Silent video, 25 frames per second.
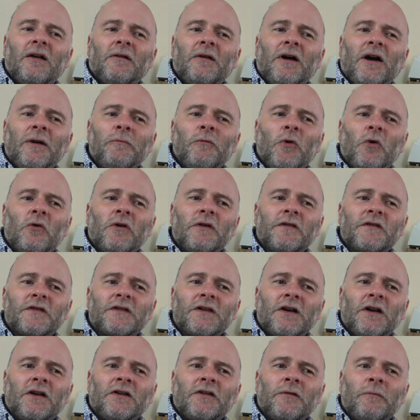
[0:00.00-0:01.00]
I'm more
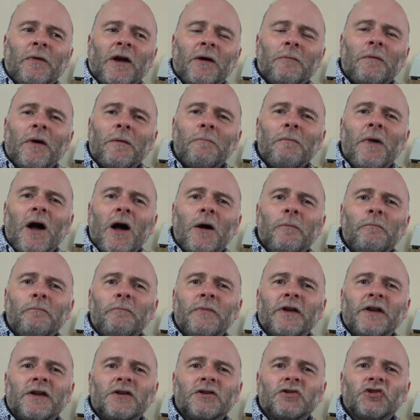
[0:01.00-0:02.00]
concerned about my mum,
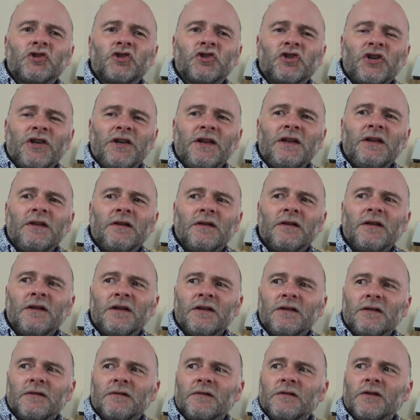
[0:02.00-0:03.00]
because
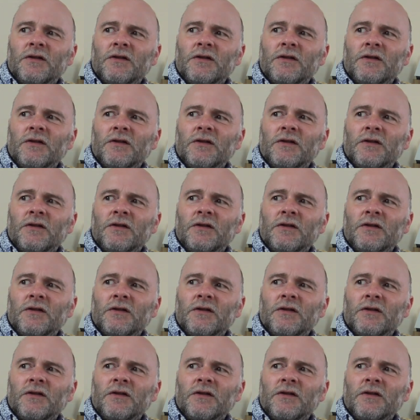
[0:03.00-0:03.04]
she,